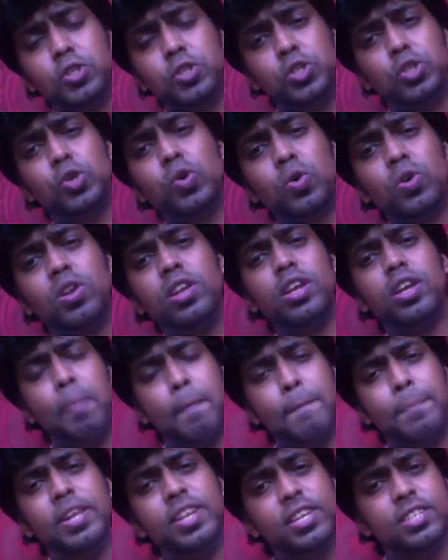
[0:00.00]
so clear,
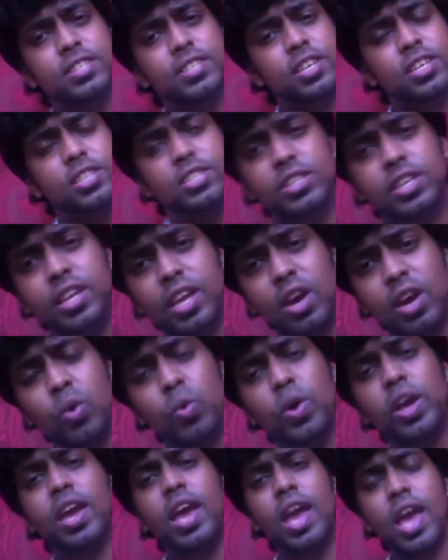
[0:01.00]
please at least stay
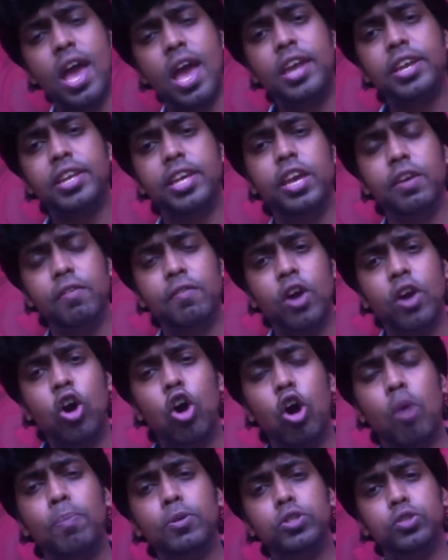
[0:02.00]
away and give
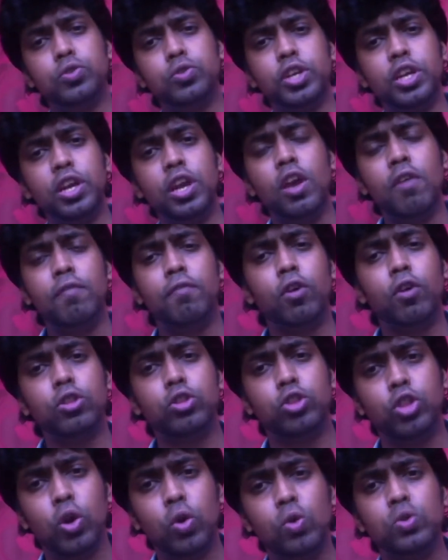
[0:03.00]
opportunity for
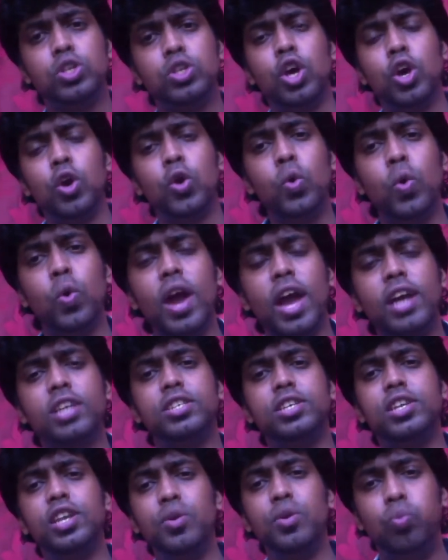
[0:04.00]
those who
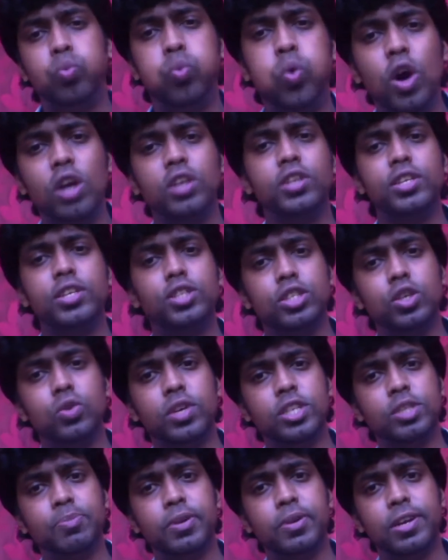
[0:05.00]
actually want it so
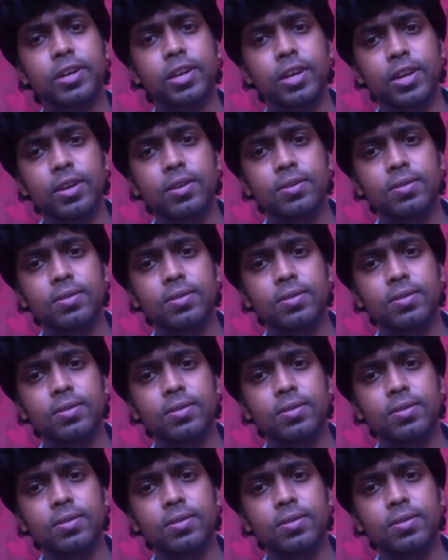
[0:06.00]
desperately.